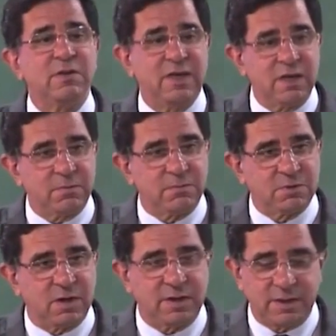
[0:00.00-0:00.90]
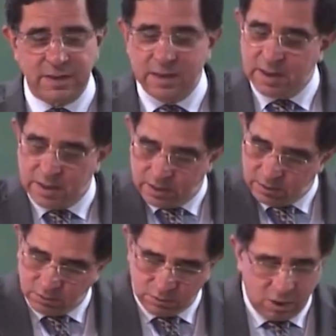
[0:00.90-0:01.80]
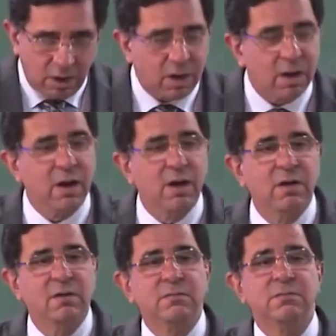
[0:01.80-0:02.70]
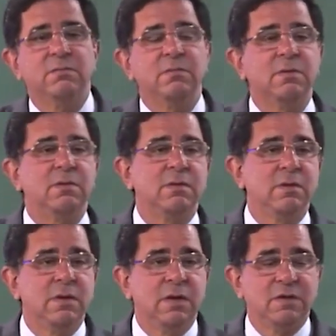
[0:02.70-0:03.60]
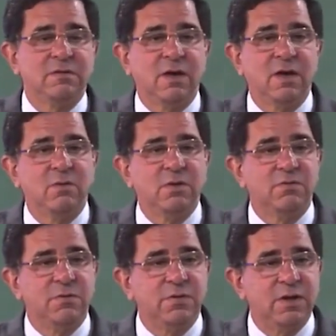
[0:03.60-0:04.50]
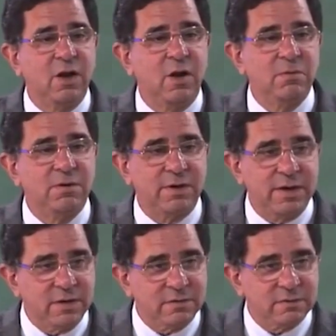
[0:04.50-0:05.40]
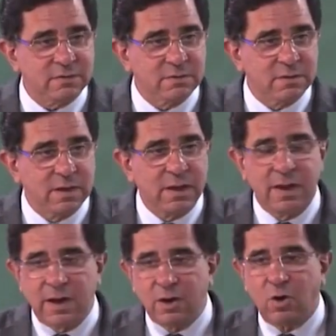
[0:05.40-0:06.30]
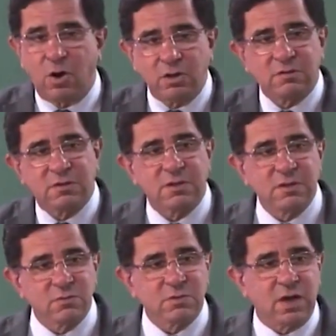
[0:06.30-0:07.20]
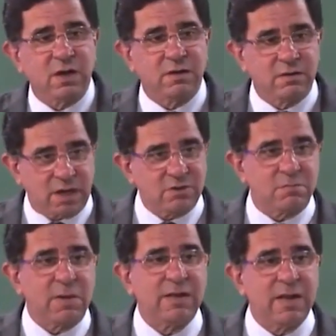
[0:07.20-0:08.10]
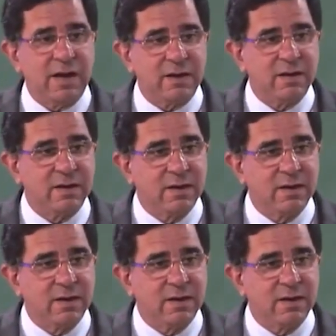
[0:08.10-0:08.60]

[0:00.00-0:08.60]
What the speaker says: you can set up a facility, you draw a circle with a 50-kilometer radius, and all the cities which are touched by that,